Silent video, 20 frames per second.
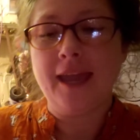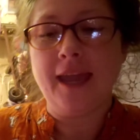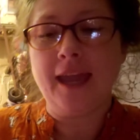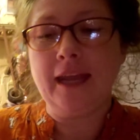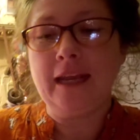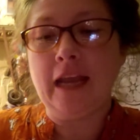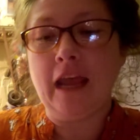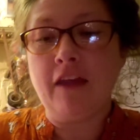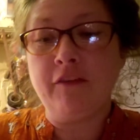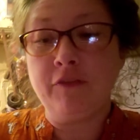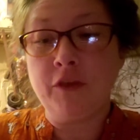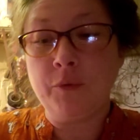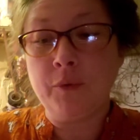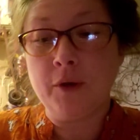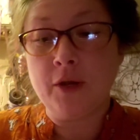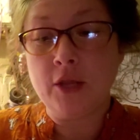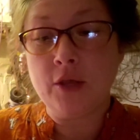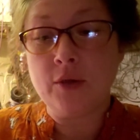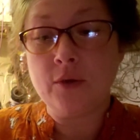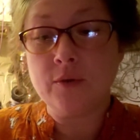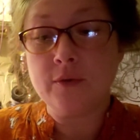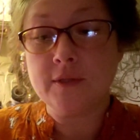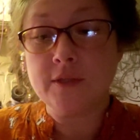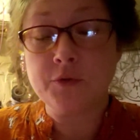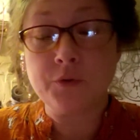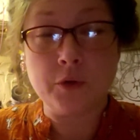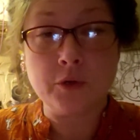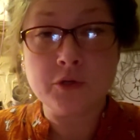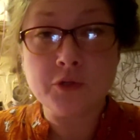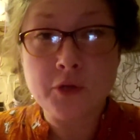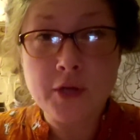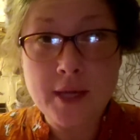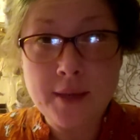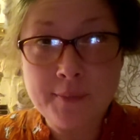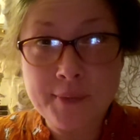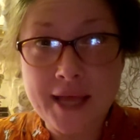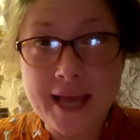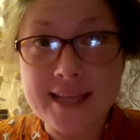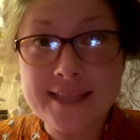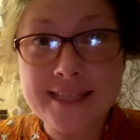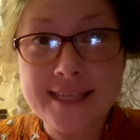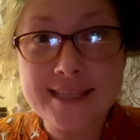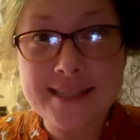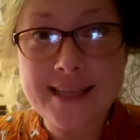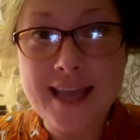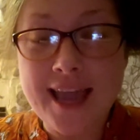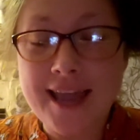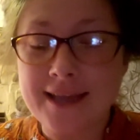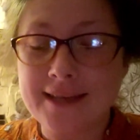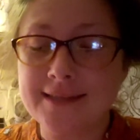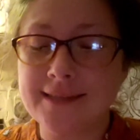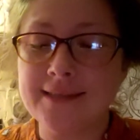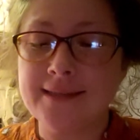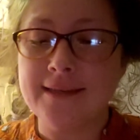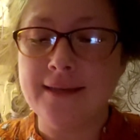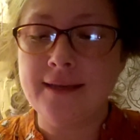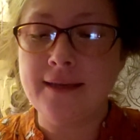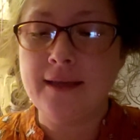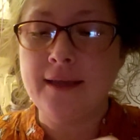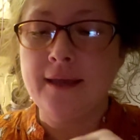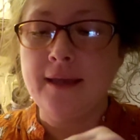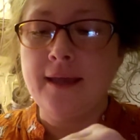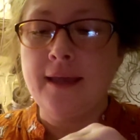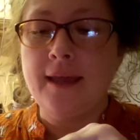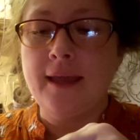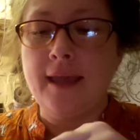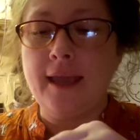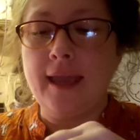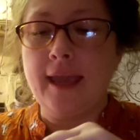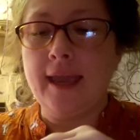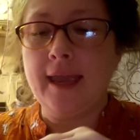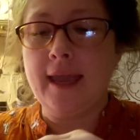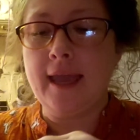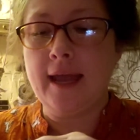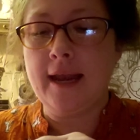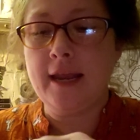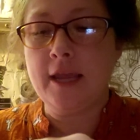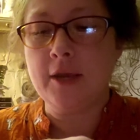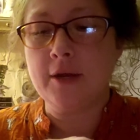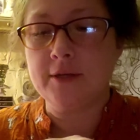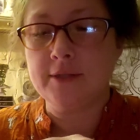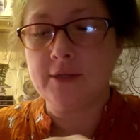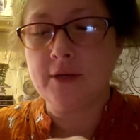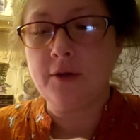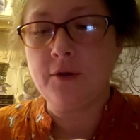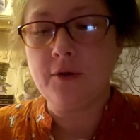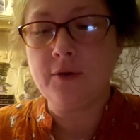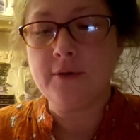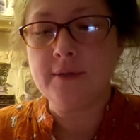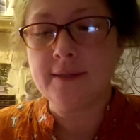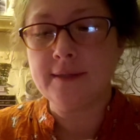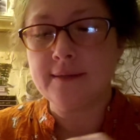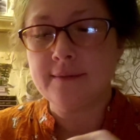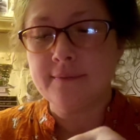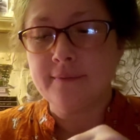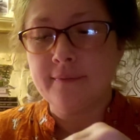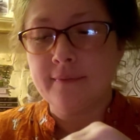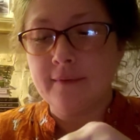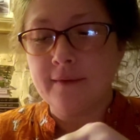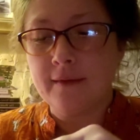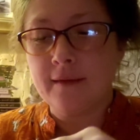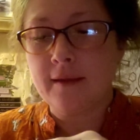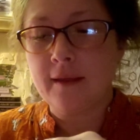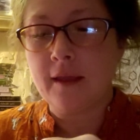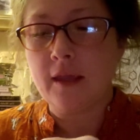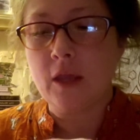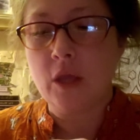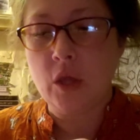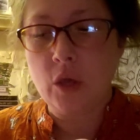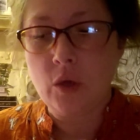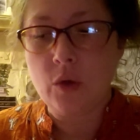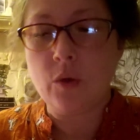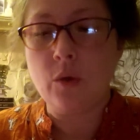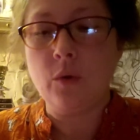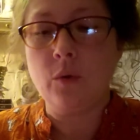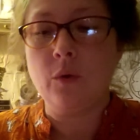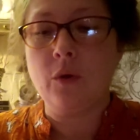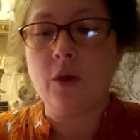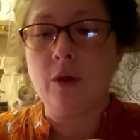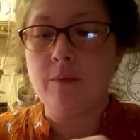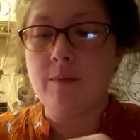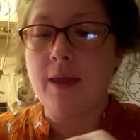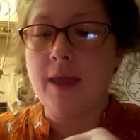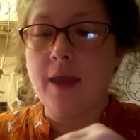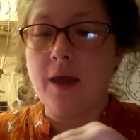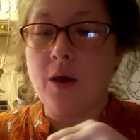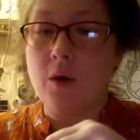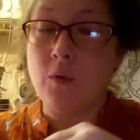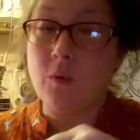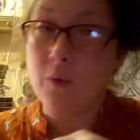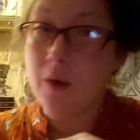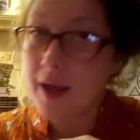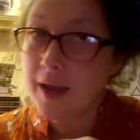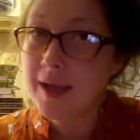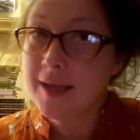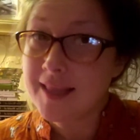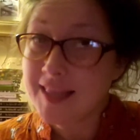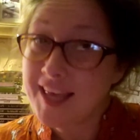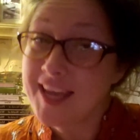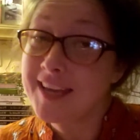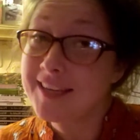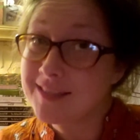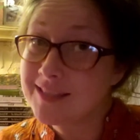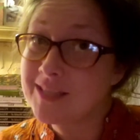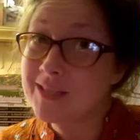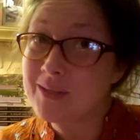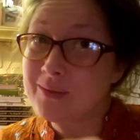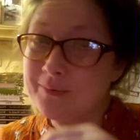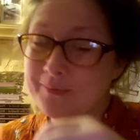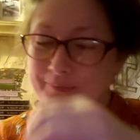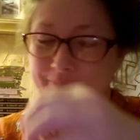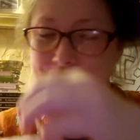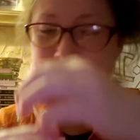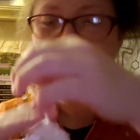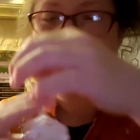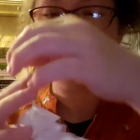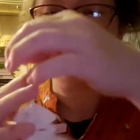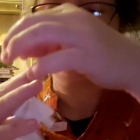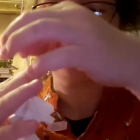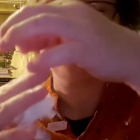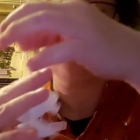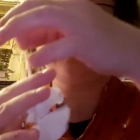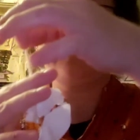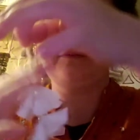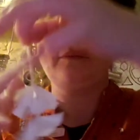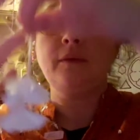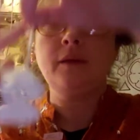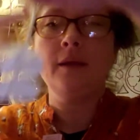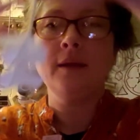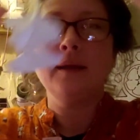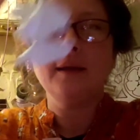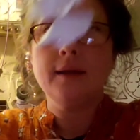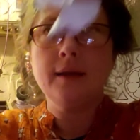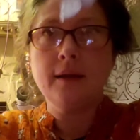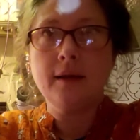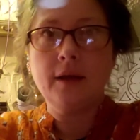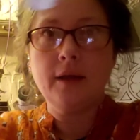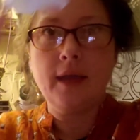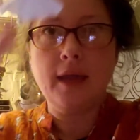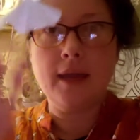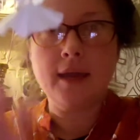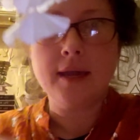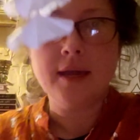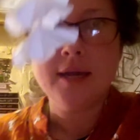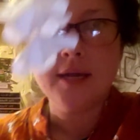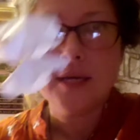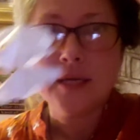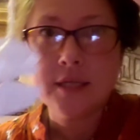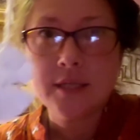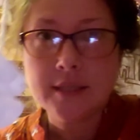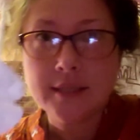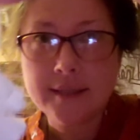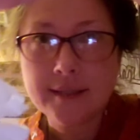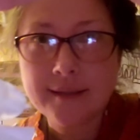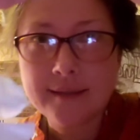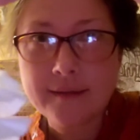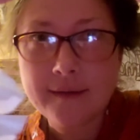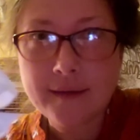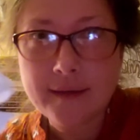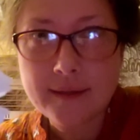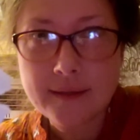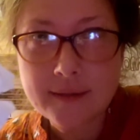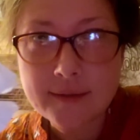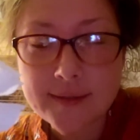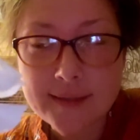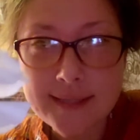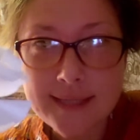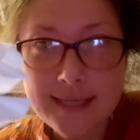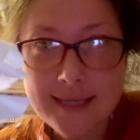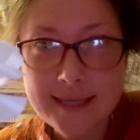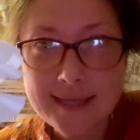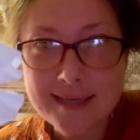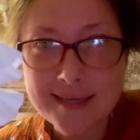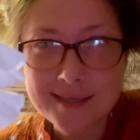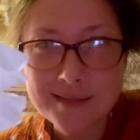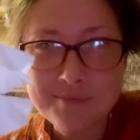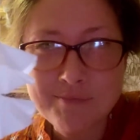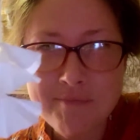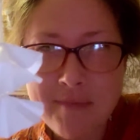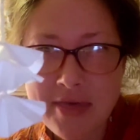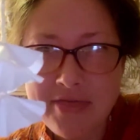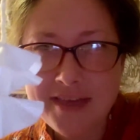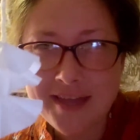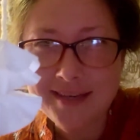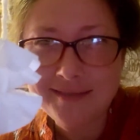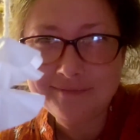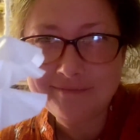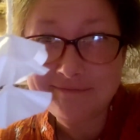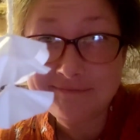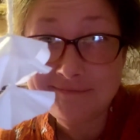And if you were to use grocery plastic sacks in cutting your circles, you could make a Hawaiian lei too. Okay, see this method?